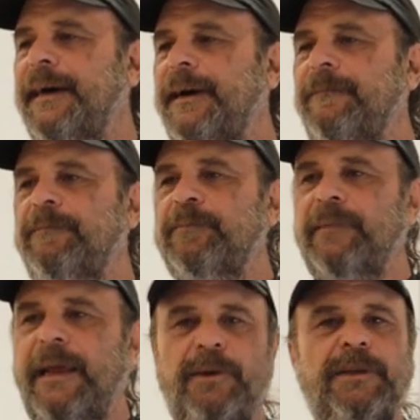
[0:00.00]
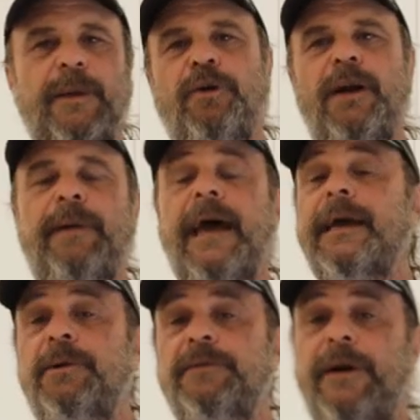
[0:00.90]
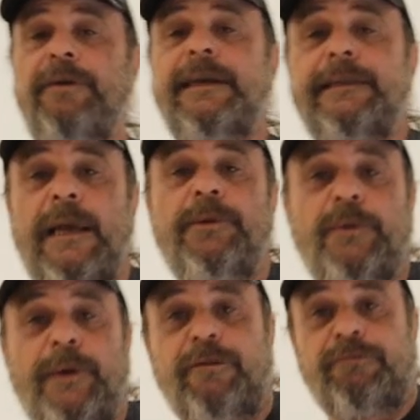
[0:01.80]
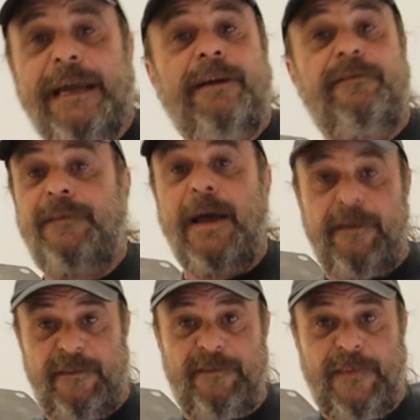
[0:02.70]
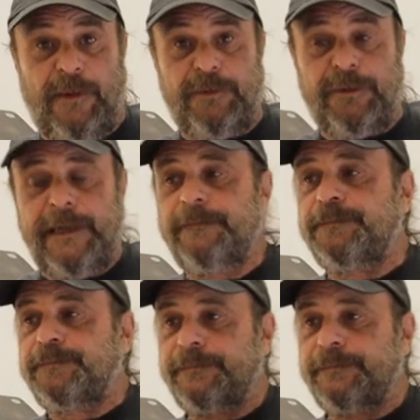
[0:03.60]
Uh, and I was I uh, brought it back, and I was very content with the way it ran. It felt, great.